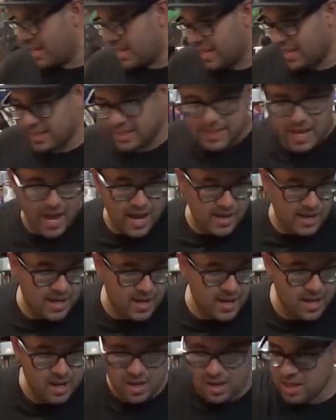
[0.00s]
get
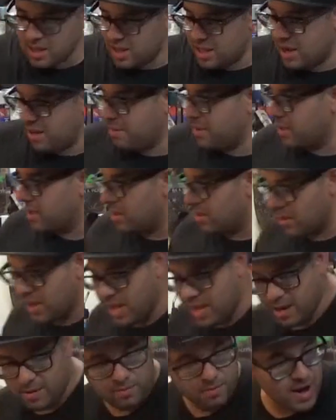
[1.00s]
tacky, then I'm gonna go
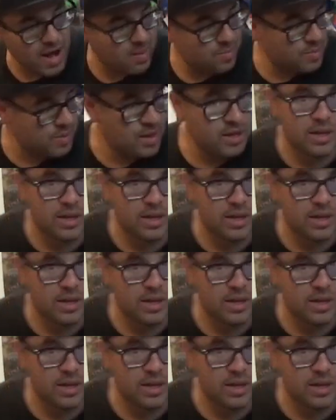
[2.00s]
ahead and wrap it